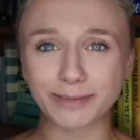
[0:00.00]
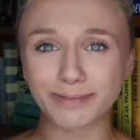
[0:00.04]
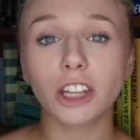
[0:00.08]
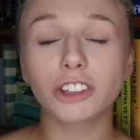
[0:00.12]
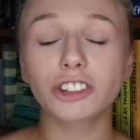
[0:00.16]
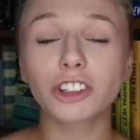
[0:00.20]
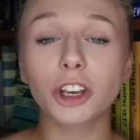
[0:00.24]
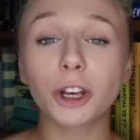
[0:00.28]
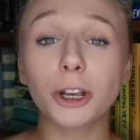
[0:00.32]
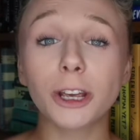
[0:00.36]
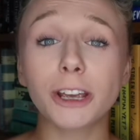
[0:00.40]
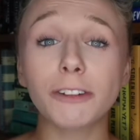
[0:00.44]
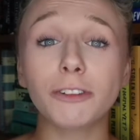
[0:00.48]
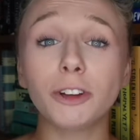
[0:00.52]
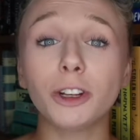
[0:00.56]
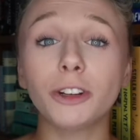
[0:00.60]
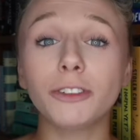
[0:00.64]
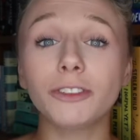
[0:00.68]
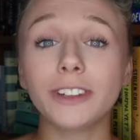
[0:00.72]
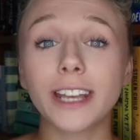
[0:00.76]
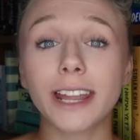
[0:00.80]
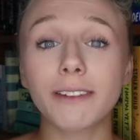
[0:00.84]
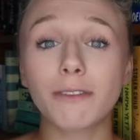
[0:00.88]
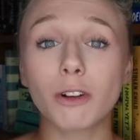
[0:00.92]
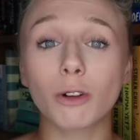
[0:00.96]
So if you've
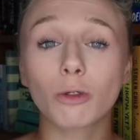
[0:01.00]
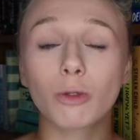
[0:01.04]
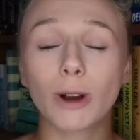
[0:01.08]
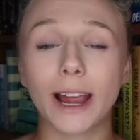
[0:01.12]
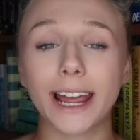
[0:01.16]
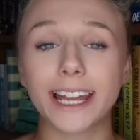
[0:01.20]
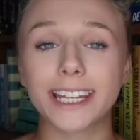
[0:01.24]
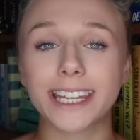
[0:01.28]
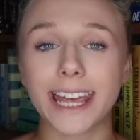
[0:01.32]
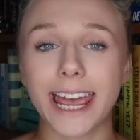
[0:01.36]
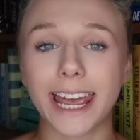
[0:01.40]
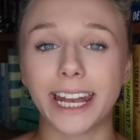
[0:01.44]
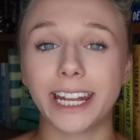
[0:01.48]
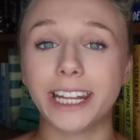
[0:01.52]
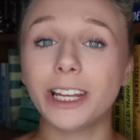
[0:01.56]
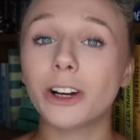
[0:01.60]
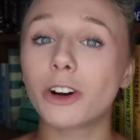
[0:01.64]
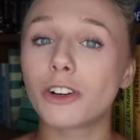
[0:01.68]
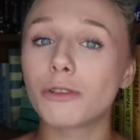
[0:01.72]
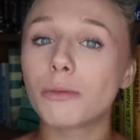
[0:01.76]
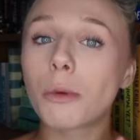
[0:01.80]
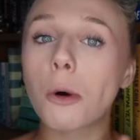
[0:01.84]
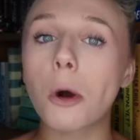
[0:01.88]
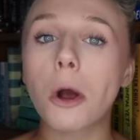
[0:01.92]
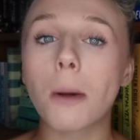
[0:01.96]
never read any
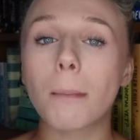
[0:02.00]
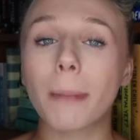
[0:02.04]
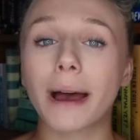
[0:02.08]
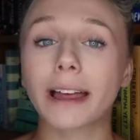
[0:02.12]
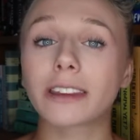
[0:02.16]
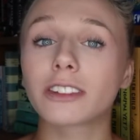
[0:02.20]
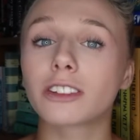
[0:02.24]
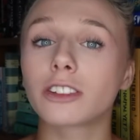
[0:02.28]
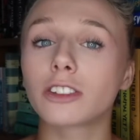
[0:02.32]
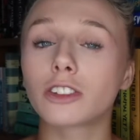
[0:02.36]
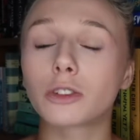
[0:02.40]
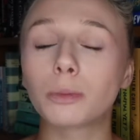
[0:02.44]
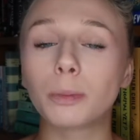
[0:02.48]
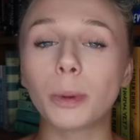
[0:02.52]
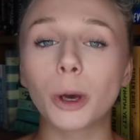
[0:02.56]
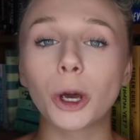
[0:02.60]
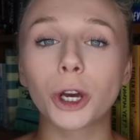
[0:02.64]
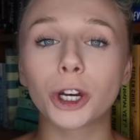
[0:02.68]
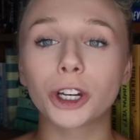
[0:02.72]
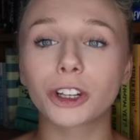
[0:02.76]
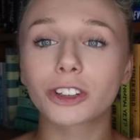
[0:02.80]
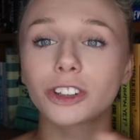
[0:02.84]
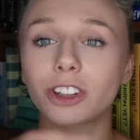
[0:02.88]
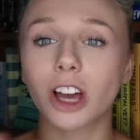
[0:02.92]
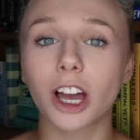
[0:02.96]
of Morgan Matson's
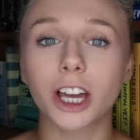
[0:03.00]
books,